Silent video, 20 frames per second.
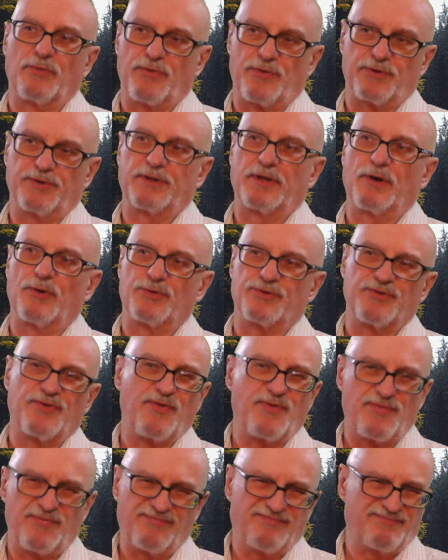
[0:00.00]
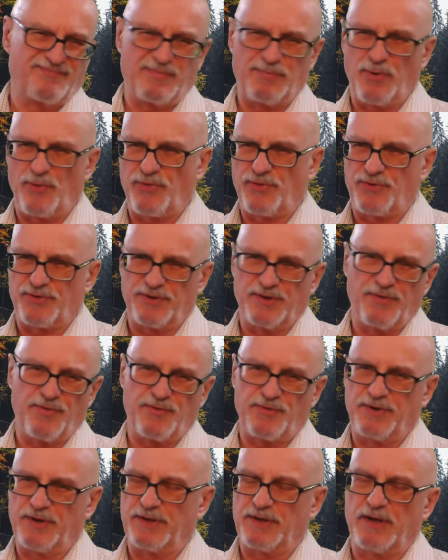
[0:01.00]

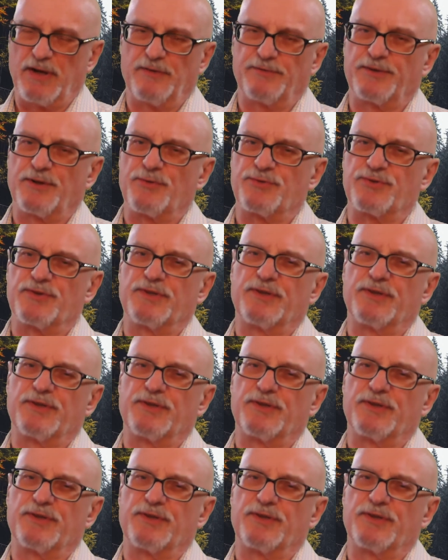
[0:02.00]
3,500